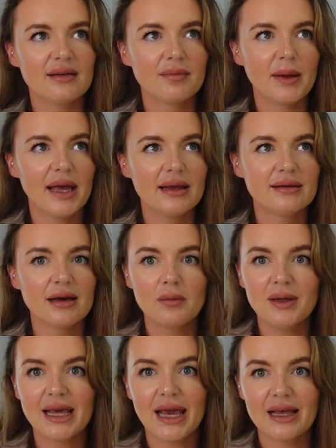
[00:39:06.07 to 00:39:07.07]
spend a
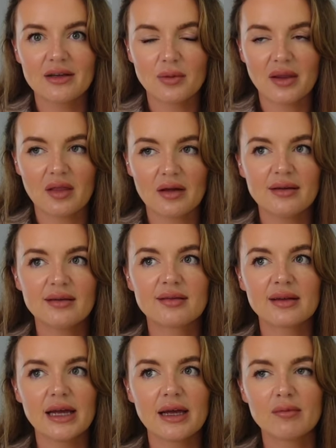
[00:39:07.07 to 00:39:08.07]
weekend with
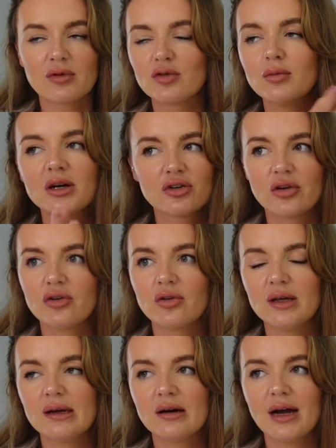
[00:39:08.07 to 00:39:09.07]
us. Um, so much to do
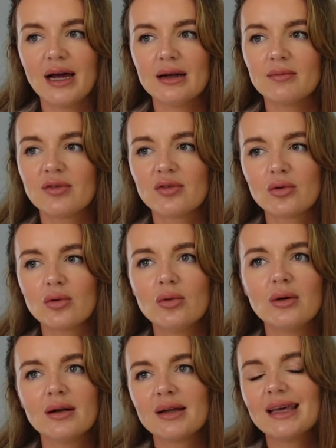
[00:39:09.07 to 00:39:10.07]
here and I'm
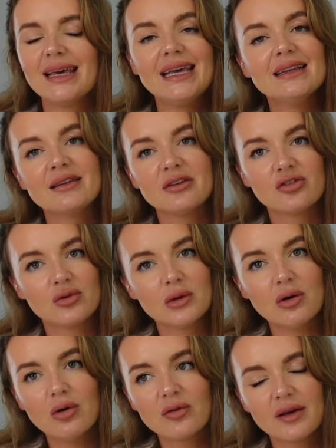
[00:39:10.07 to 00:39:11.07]
so keen to show
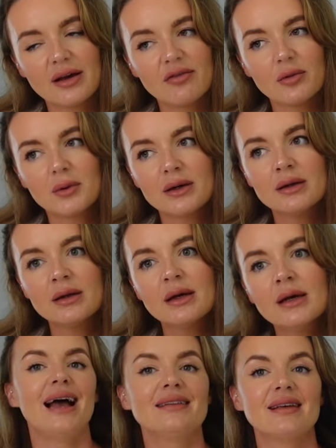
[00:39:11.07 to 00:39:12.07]
it off to everyone
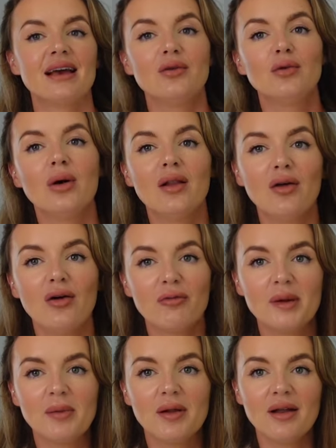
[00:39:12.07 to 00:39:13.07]
and I know a lot of
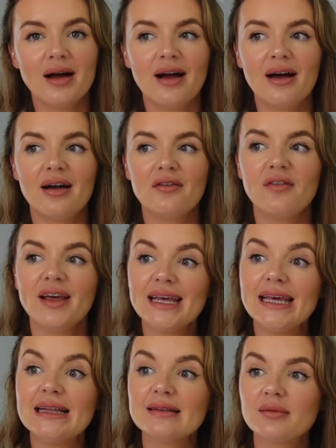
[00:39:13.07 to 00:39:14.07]
people are are very
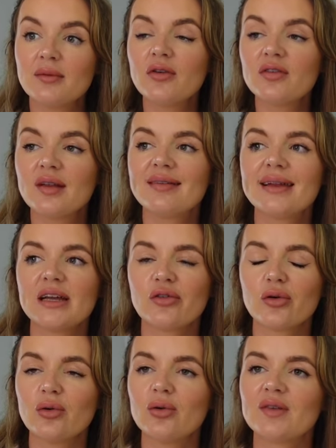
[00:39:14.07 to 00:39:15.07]
keen to move to the
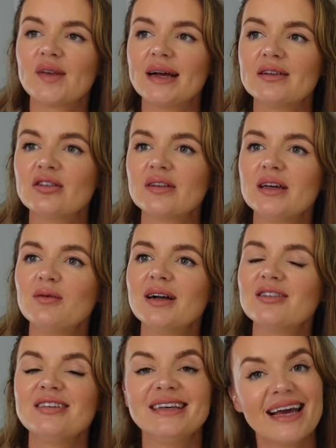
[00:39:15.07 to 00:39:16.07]
Central Coast actually,
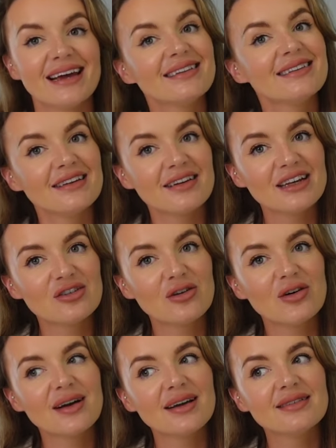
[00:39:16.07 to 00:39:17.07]
which yes, great
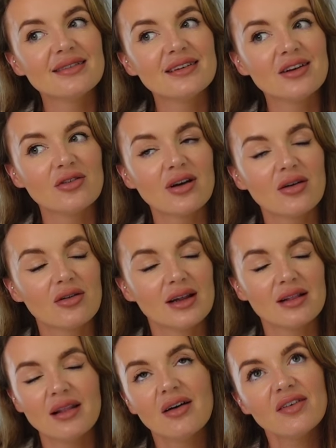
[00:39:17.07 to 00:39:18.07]
choice, you are going
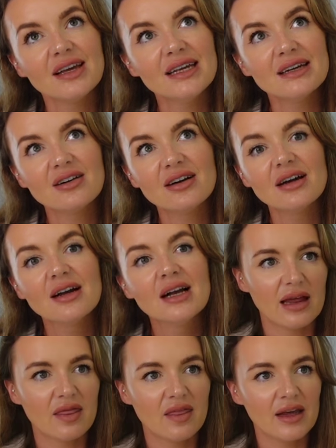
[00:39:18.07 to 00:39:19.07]
to love it here.
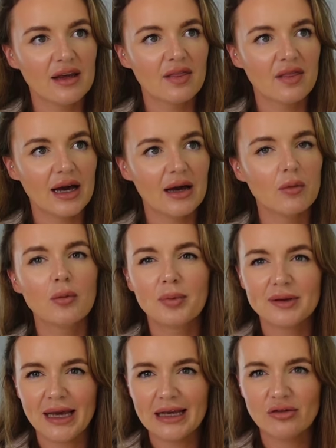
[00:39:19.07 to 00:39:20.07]
I think that will
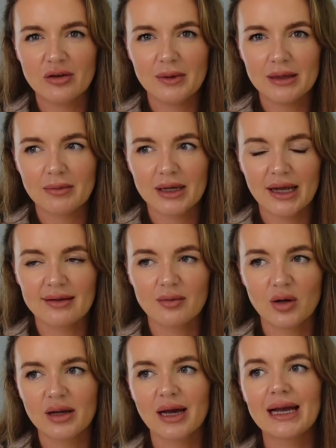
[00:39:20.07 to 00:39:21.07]
potentially be my next
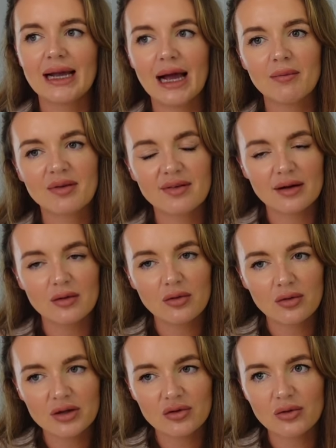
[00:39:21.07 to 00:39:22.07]
one. I am still
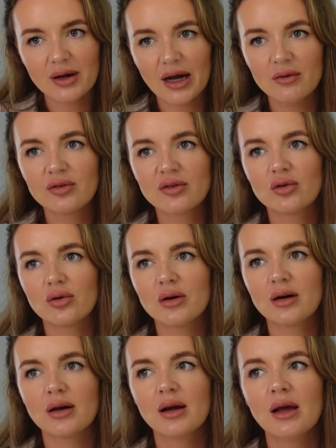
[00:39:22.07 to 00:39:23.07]
going to do a house
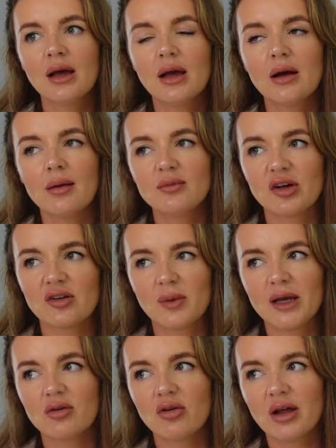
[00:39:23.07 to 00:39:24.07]
tour, I'm just
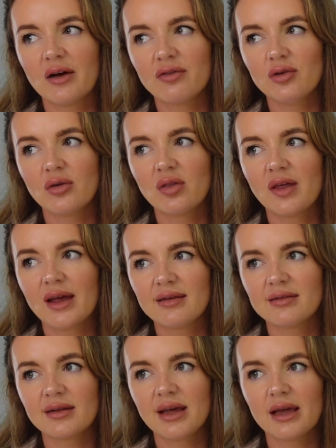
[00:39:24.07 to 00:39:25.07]
waiting on a few
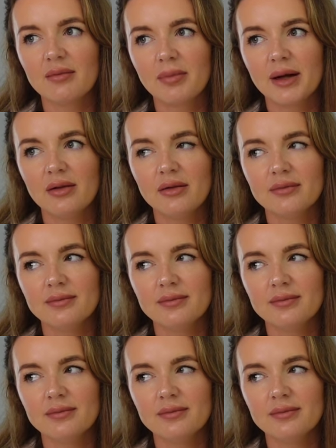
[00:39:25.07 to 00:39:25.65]
things getting built.